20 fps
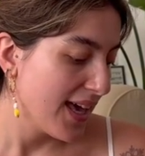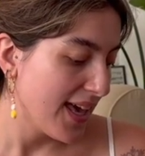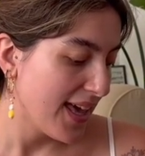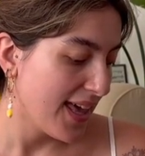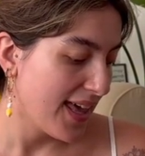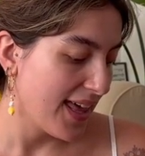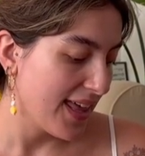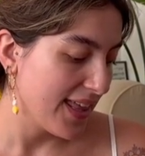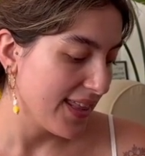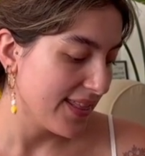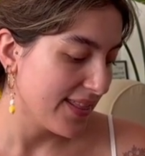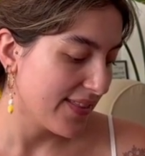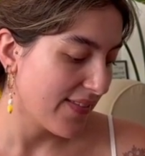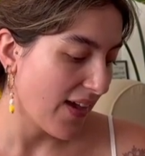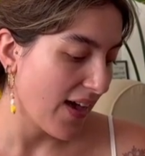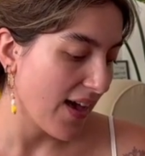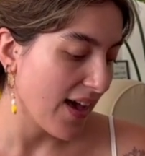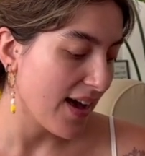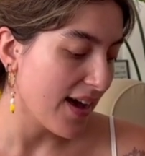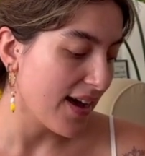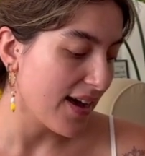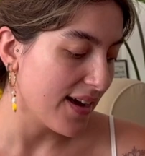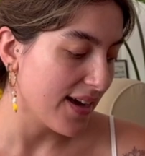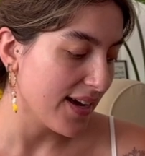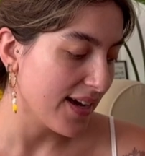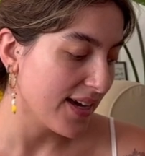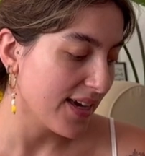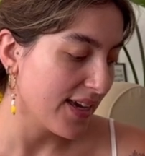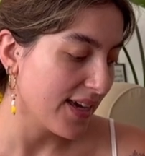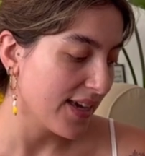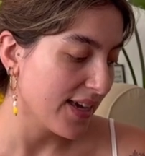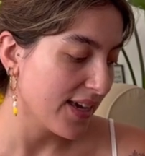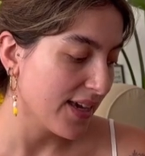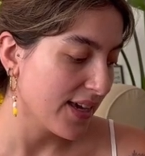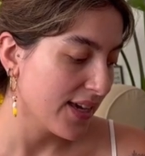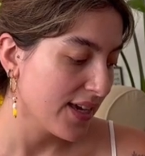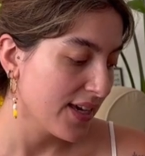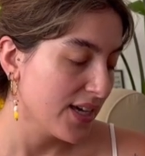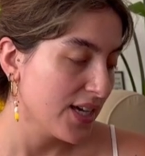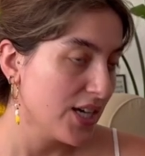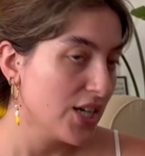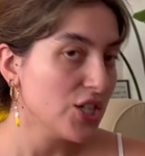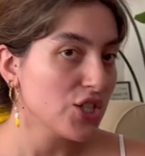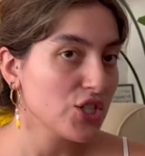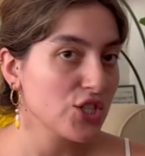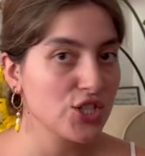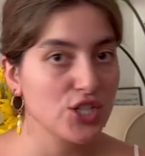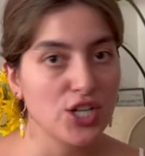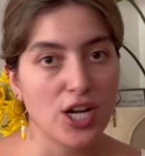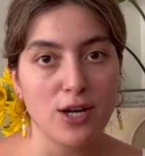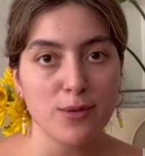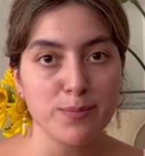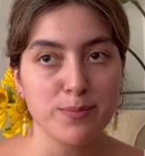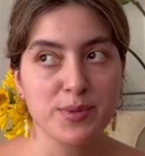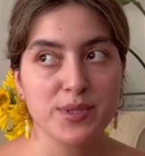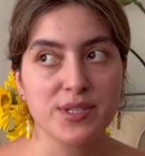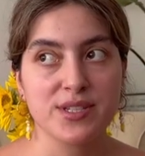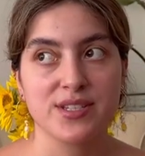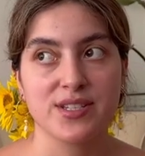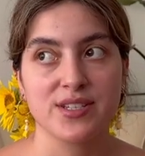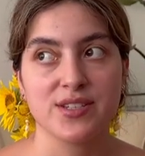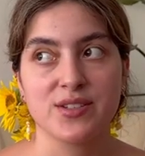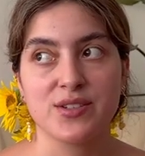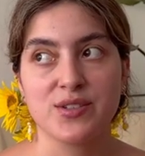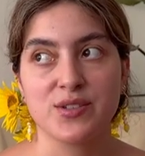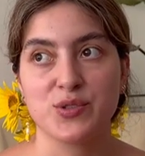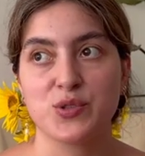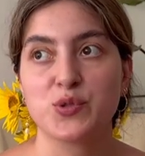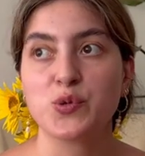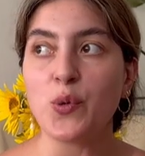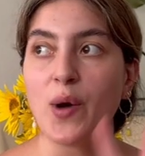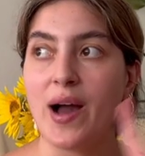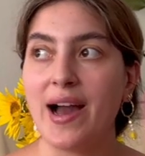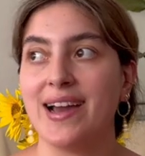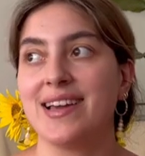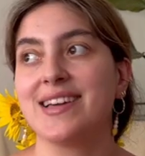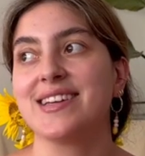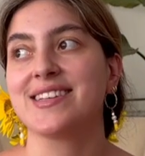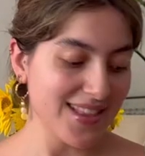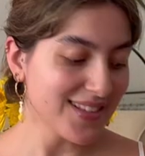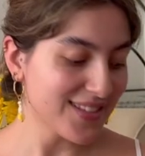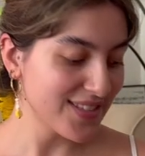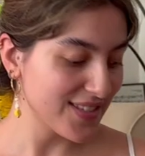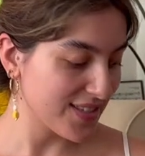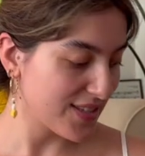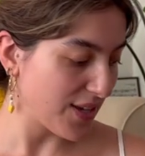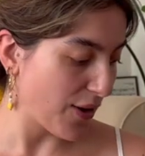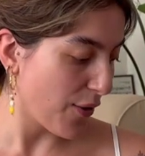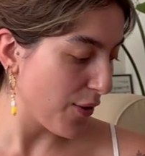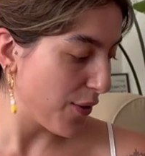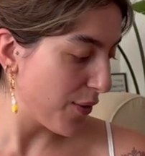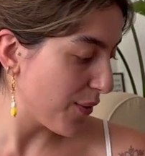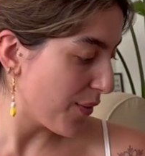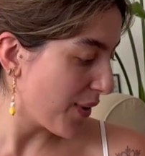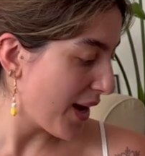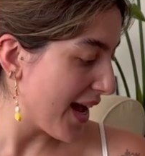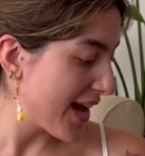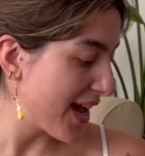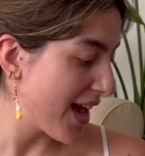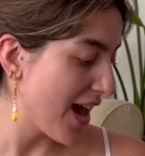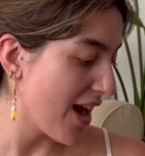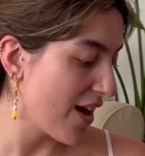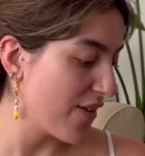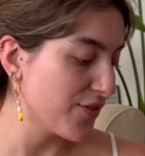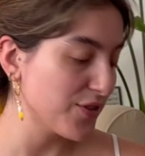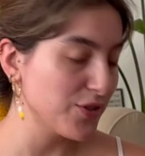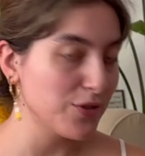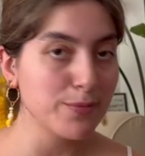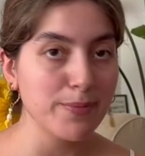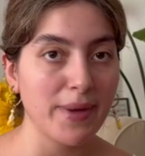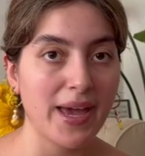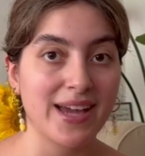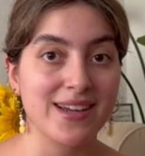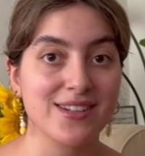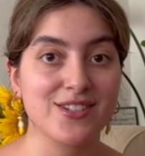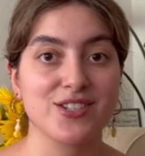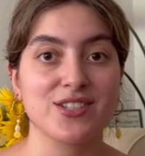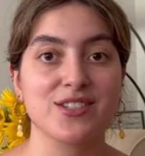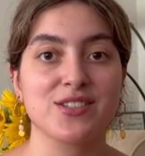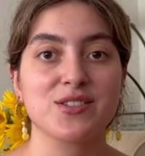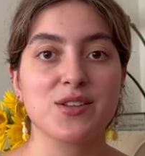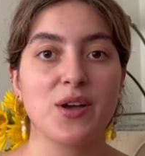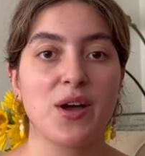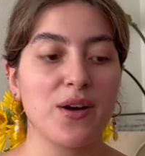and I shopped twice, so I have two packages.